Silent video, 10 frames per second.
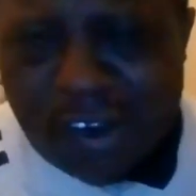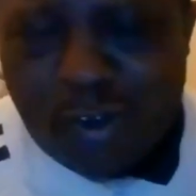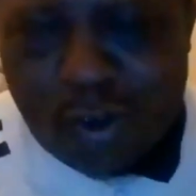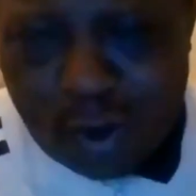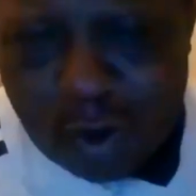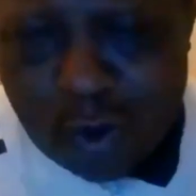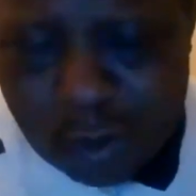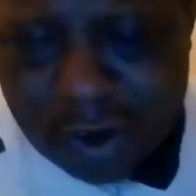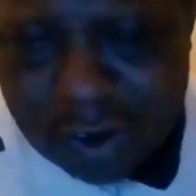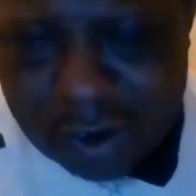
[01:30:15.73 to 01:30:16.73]
then you
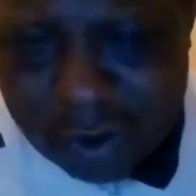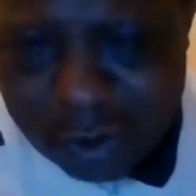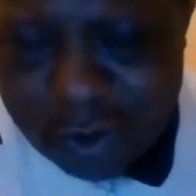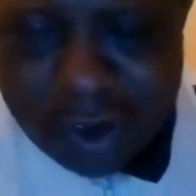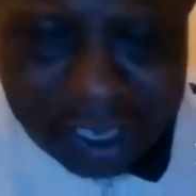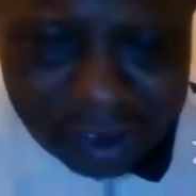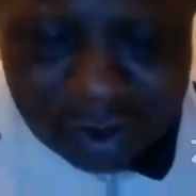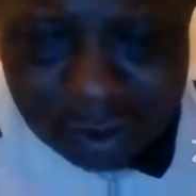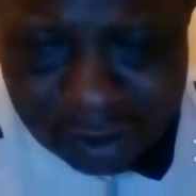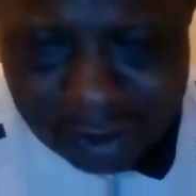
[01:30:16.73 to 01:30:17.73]
know what you're
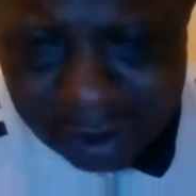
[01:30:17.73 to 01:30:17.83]
into.